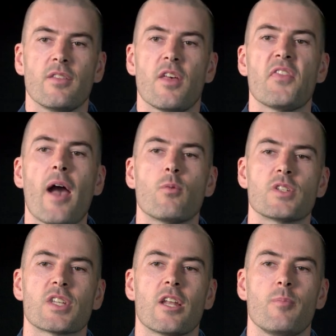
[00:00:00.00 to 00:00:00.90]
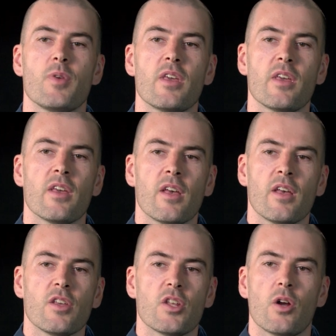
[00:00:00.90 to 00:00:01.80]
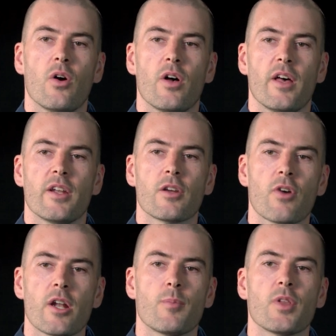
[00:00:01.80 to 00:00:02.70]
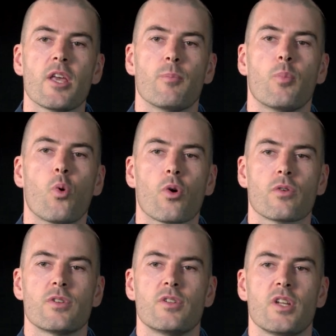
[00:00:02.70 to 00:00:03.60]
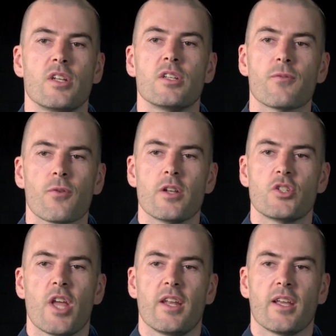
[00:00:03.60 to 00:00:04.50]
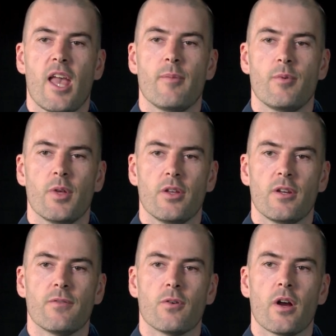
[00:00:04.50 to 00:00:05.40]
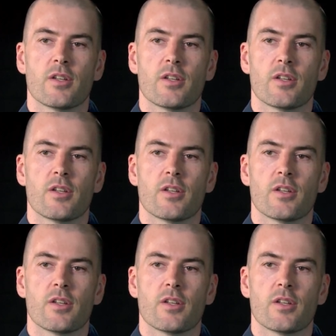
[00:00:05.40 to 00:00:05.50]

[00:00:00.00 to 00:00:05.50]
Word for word: That was going to be an incredibly important and differentiating capability for